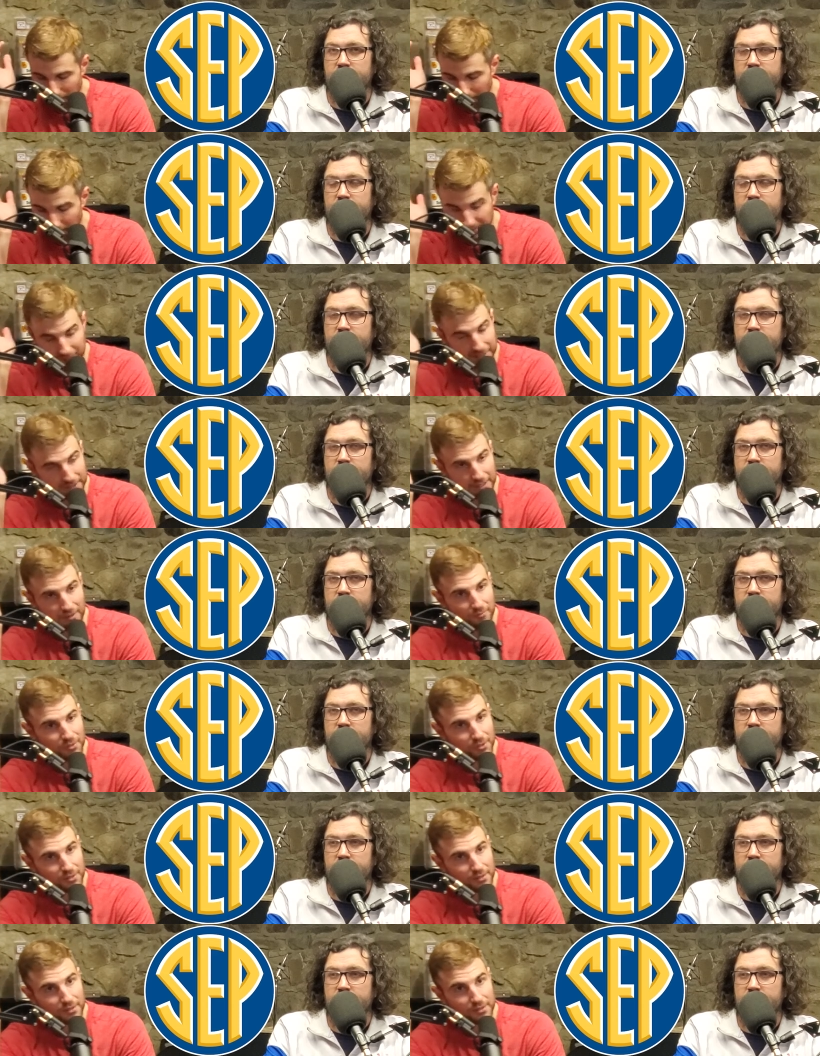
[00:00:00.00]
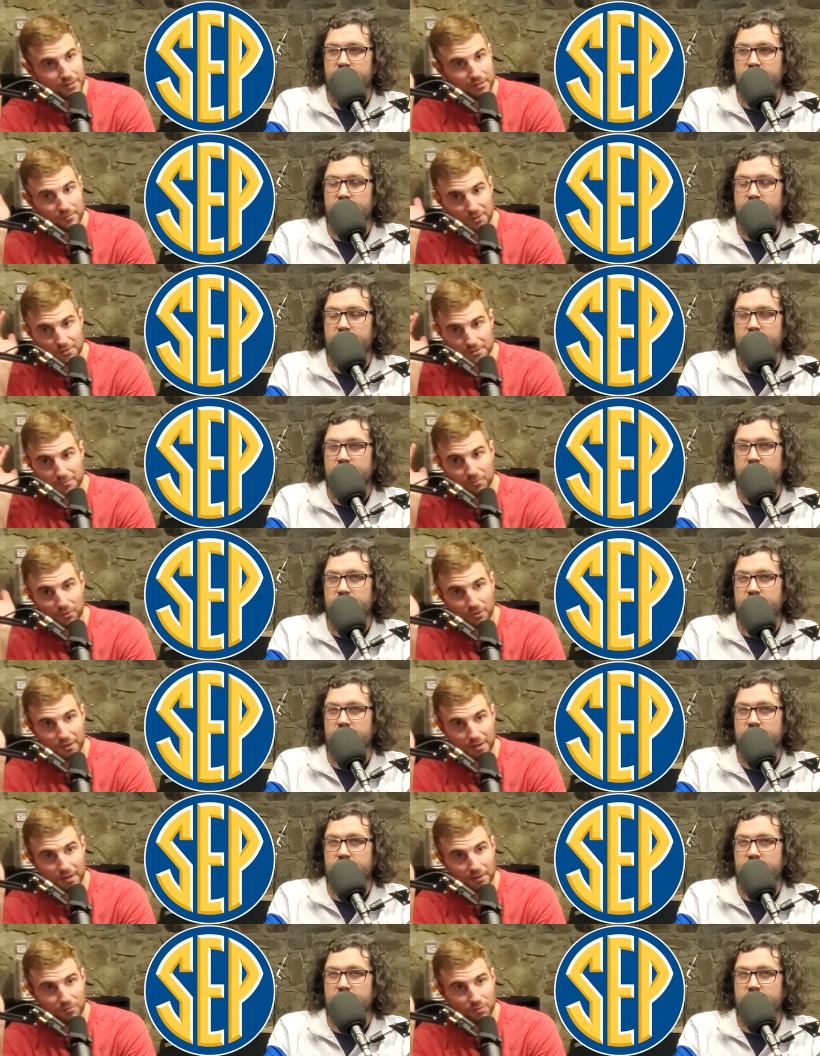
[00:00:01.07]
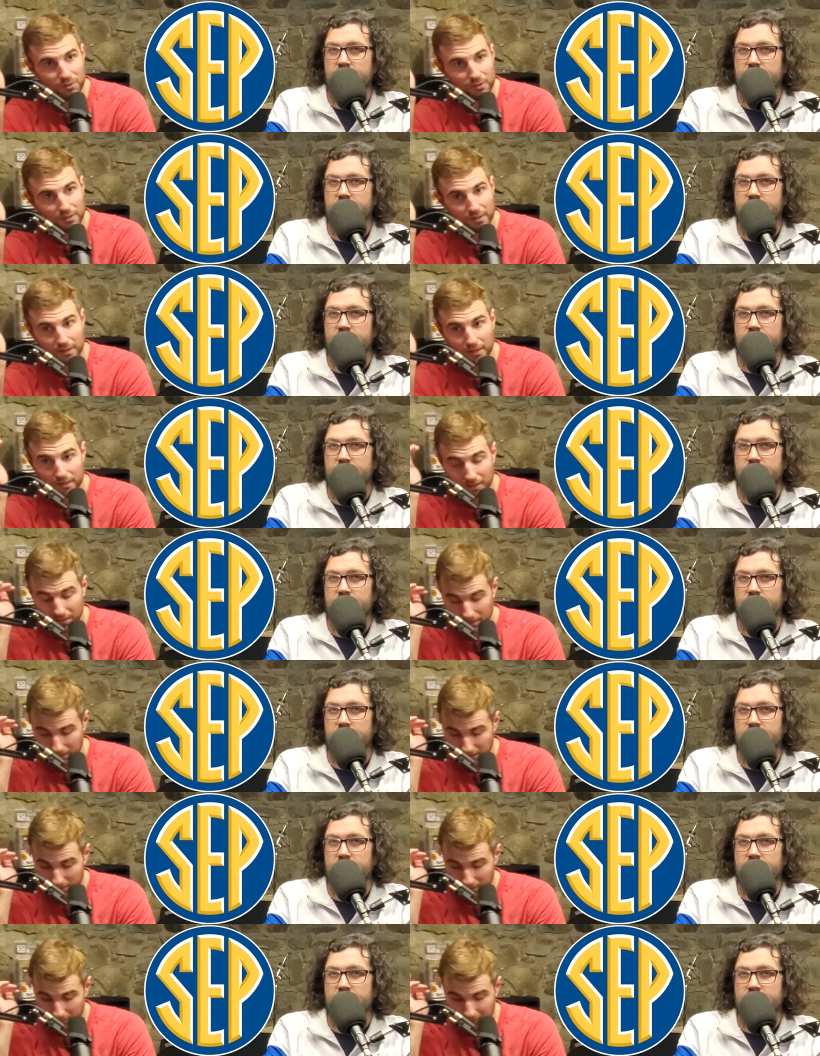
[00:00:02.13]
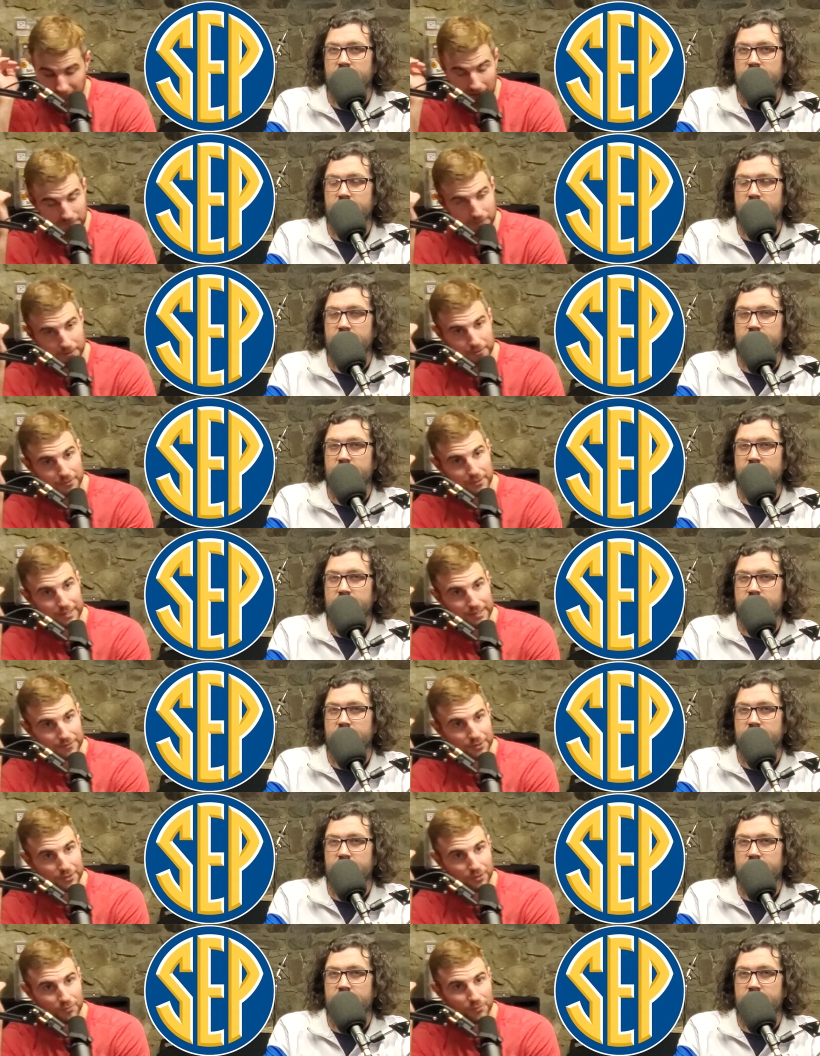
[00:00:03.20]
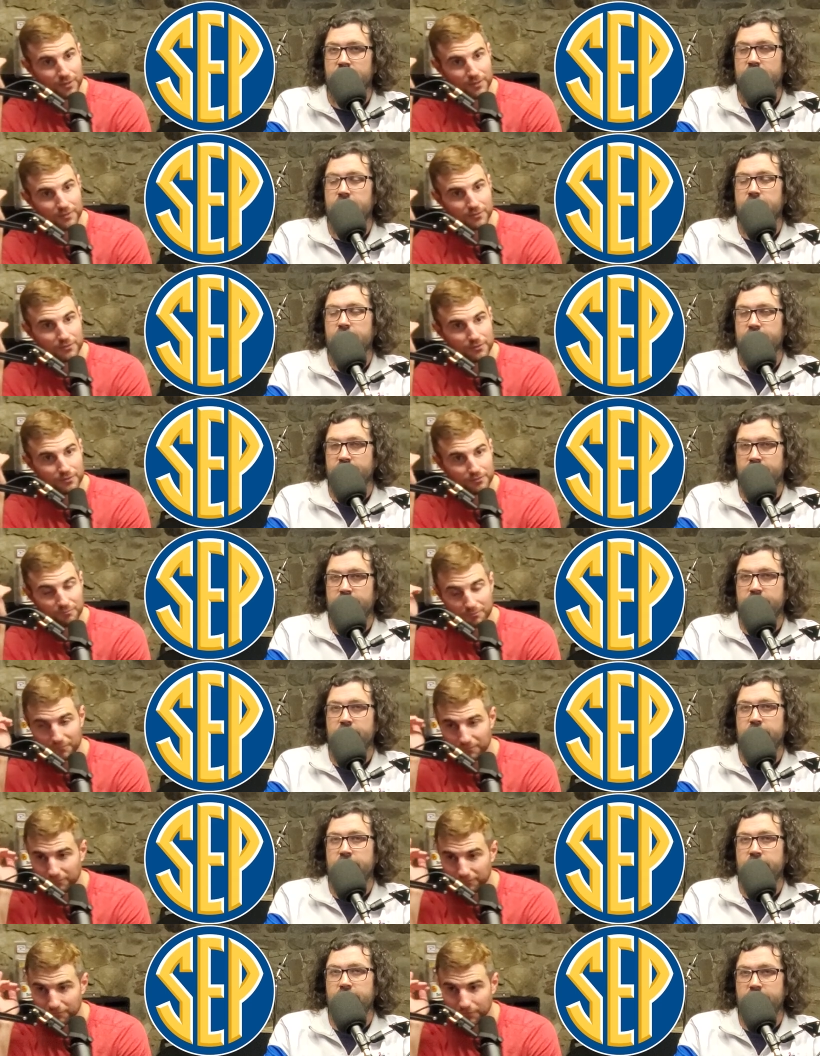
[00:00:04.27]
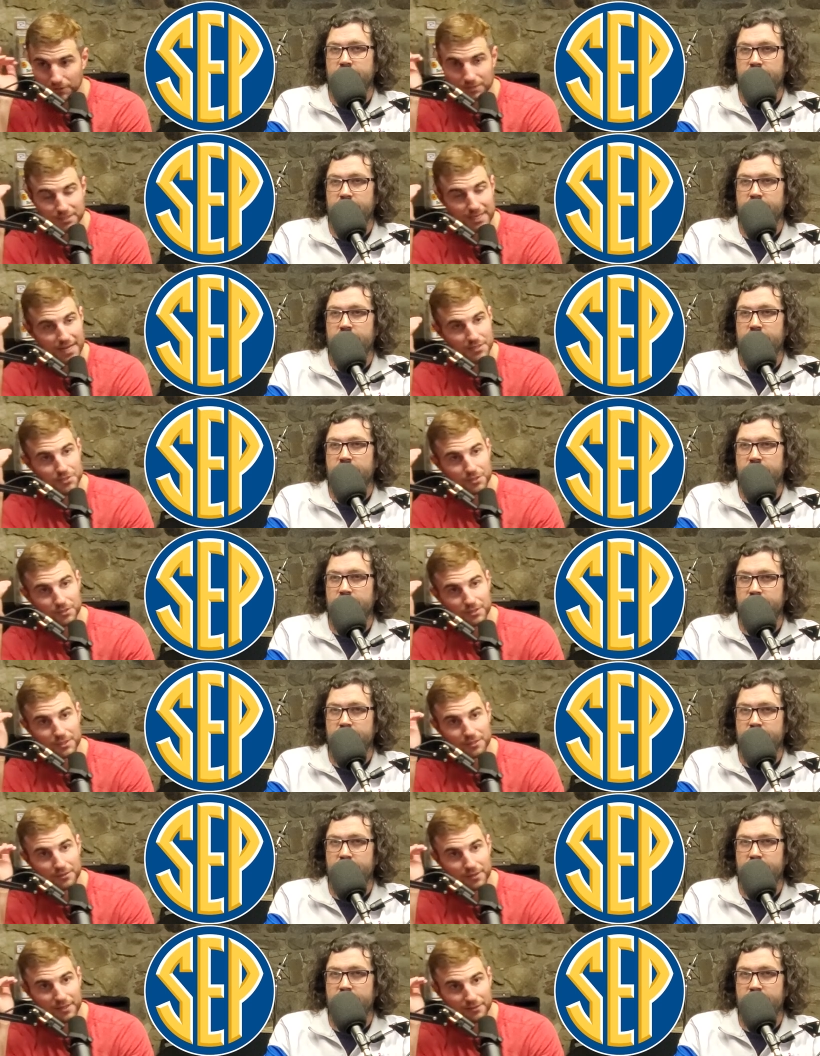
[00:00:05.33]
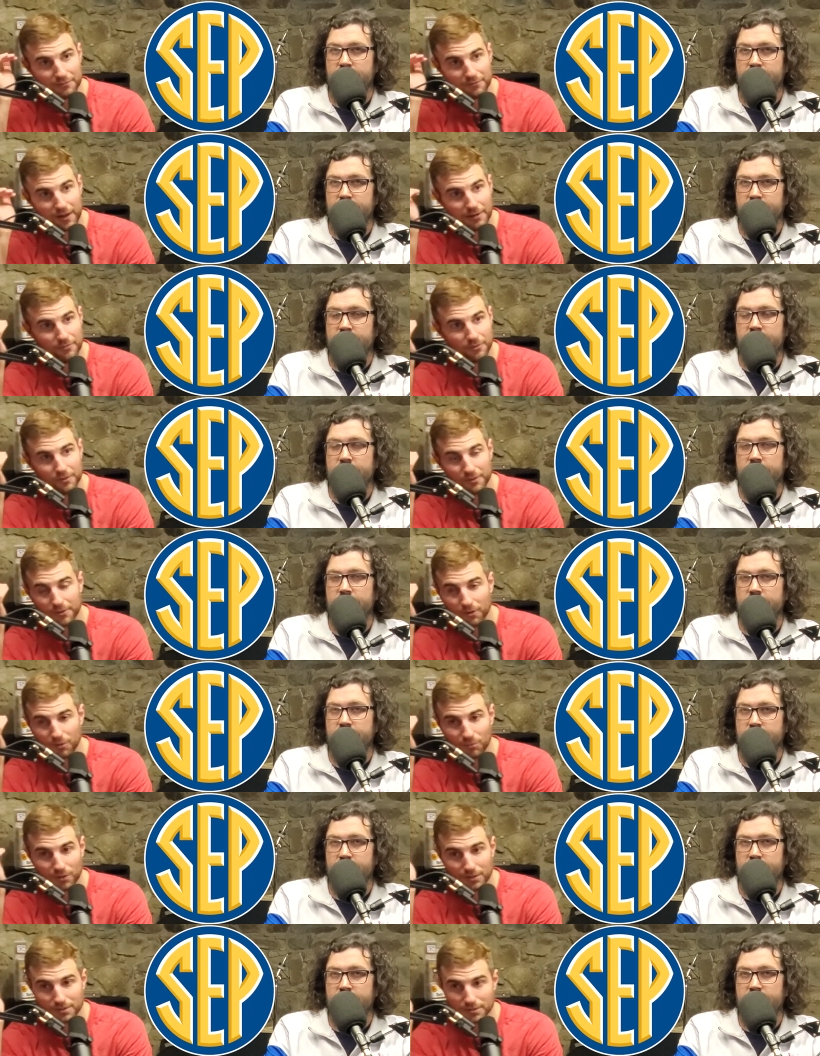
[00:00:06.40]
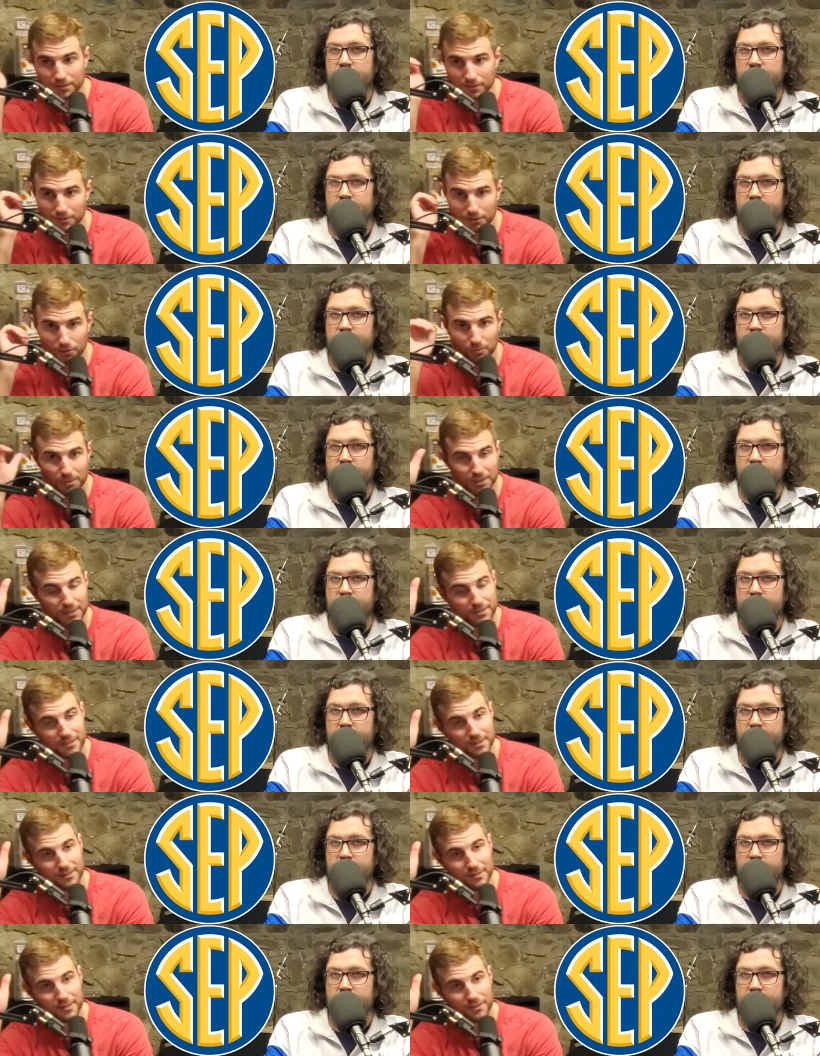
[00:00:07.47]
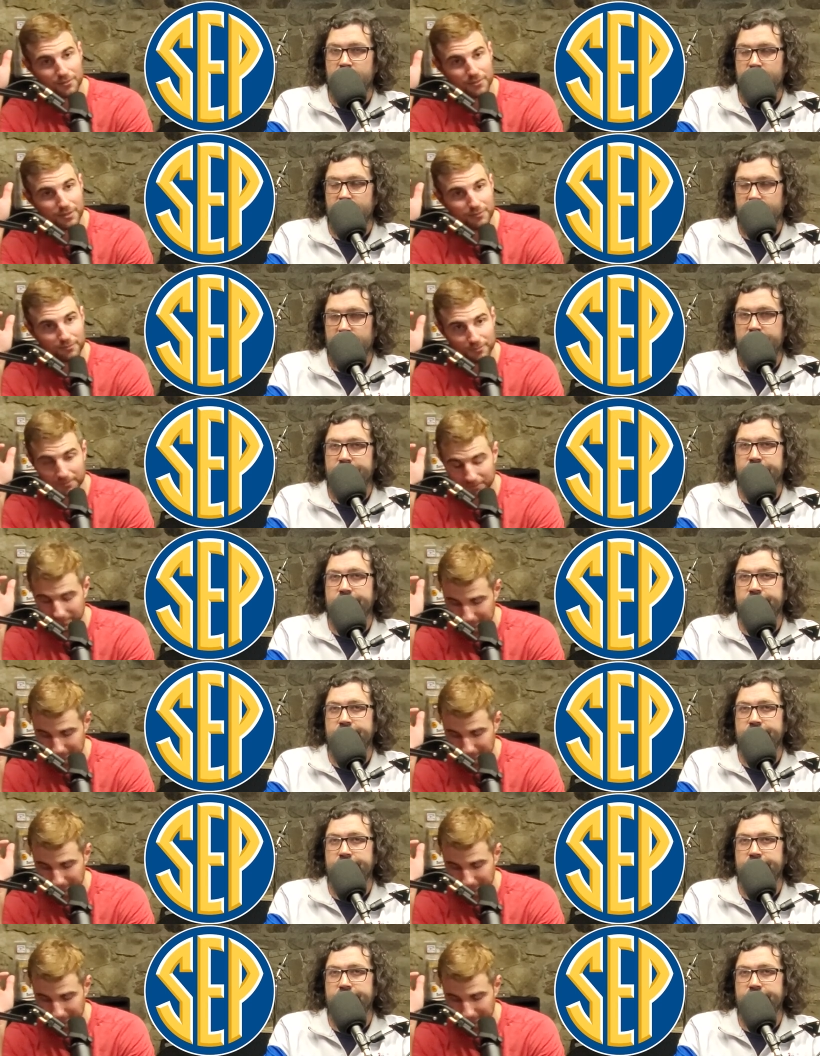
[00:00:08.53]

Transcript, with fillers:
Speaker 1: the big number, the most important number, 511 home runs. First National Leaguer to hit 500 home runs. Nobody can take that away from him,